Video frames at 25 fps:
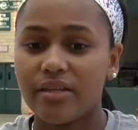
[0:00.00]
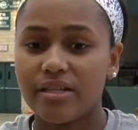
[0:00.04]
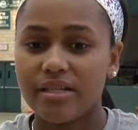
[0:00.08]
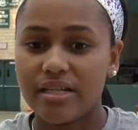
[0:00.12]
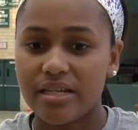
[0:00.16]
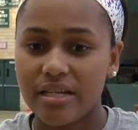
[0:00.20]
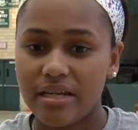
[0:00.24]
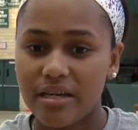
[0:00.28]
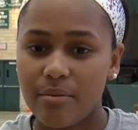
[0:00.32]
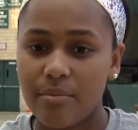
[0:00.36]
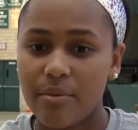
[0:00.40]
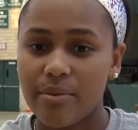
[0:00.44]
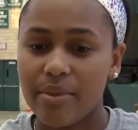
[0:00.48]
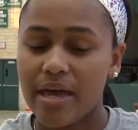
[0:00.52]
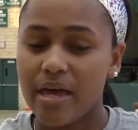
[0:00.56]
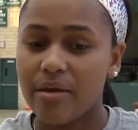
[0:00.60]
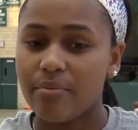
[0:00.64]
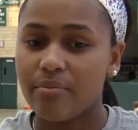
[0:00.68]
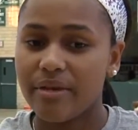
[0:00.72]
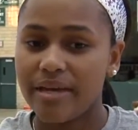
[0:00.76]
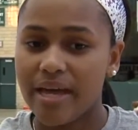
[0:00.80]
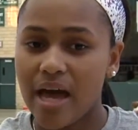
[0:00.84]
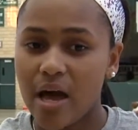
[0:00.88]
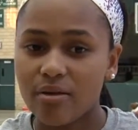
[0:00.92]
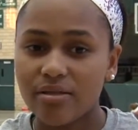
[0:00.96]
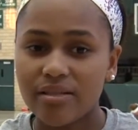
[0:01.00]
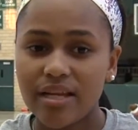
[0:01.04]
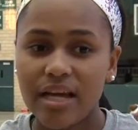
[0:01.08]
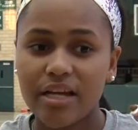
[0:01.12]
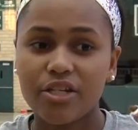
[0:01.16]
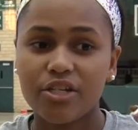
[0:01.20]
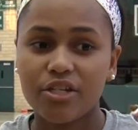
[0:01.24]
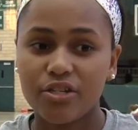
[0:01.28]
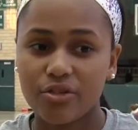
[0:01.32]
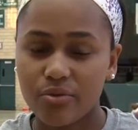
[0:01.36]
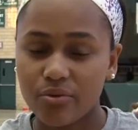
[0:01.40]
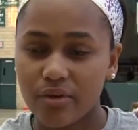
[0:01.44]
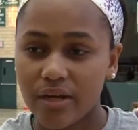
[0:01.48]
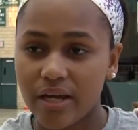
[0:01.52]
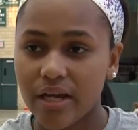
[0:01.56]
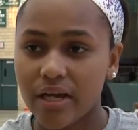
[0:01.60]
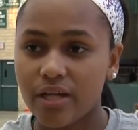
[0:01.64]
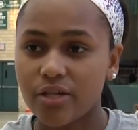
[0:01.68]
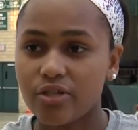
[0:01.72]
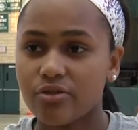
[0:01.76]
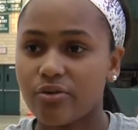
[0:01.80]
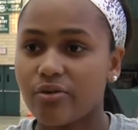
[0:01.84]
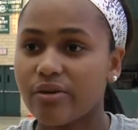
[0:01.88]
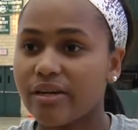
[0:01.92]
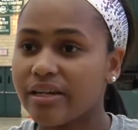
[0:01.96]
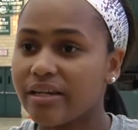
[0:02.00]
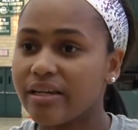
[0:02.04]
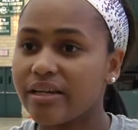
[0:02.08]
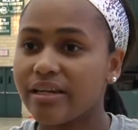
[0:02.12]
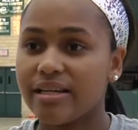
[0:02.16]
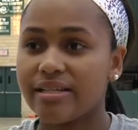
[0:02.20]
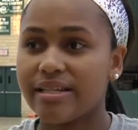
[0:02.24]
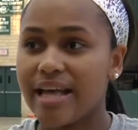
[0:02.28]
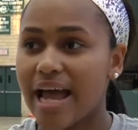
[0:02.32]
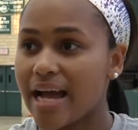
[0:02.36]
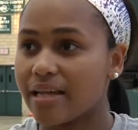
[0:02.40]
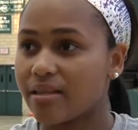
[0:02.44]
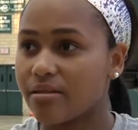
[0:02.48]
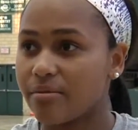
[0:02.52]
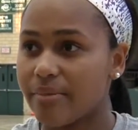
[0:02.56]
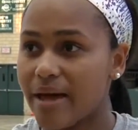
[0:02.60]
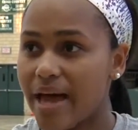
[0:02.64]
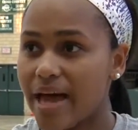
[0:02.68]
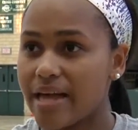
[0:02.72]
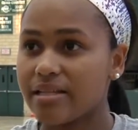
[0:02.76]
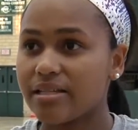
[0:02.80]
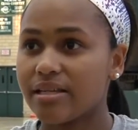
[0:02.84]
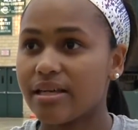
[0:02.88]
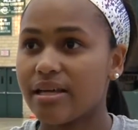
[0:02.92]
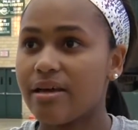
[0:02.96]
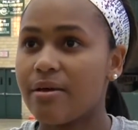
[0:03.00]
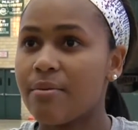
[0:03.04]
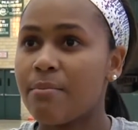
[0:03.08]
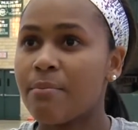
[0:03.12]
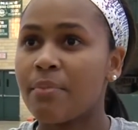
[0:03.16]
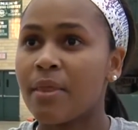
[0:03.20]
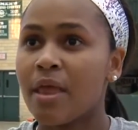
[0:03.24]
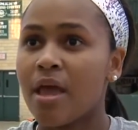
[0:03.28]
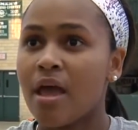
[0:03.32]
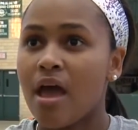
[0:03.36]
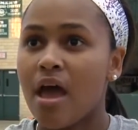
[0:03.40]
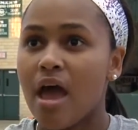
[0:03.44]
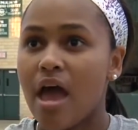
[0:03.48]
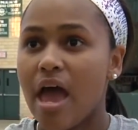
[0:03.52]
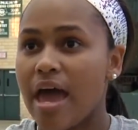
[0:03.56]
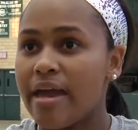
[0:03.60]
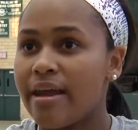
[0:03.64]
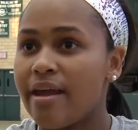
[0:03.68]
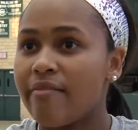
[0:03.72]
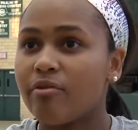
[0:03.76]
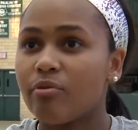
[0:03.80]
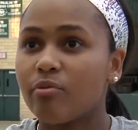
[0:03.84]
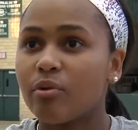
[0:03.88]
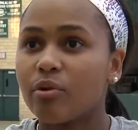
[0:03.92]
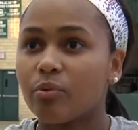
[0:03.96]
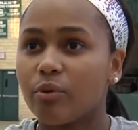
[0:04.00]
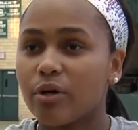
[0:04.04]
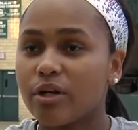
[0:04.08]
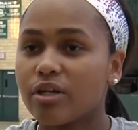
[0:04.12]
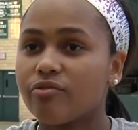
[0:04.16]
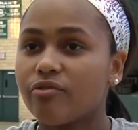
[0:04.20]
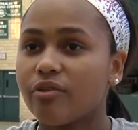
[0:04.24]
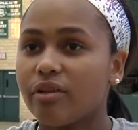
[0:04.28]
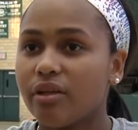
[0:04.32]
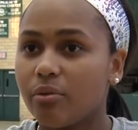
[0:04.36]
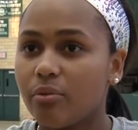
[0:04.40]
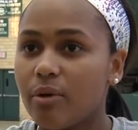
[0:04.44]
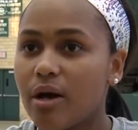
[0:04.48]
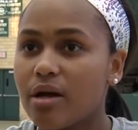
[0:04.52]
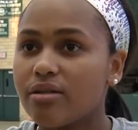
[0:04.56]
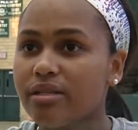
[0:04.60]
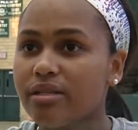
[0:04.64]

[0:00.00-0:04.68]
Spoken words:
the team. And then me outside shooting. Jordan can attack the basket. And everyone works really well